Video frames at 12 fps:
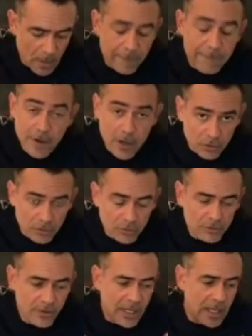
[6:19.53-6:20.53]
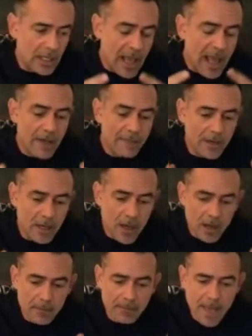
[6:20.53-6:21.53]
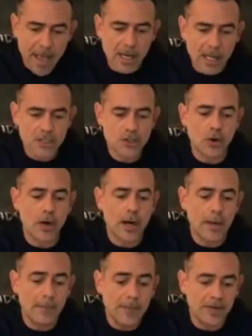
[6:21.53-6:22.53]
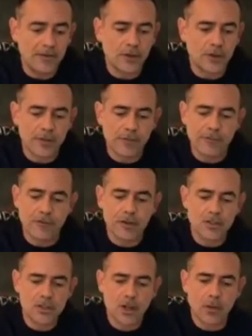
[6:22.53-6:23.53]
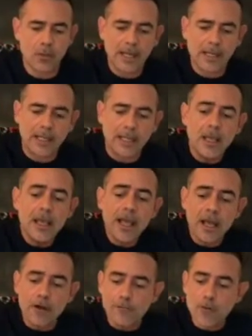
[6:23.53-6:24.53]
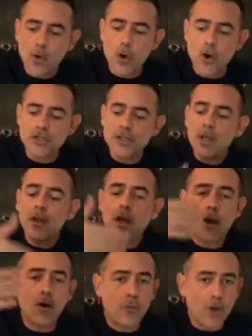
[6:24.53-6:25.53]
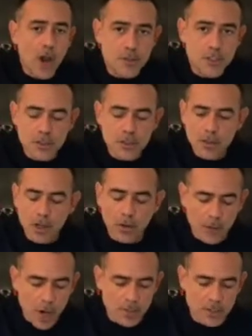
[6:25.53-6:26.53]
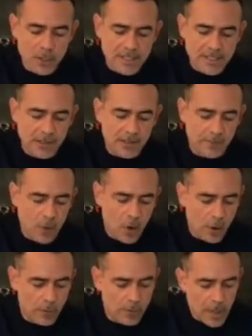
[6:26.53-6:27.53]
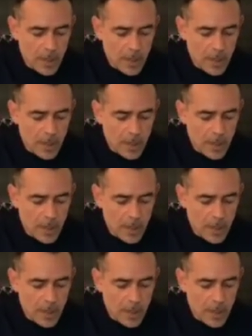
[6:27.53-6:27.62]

funds. They have not managed or administered the funds correctly. And of course, corruption is involved,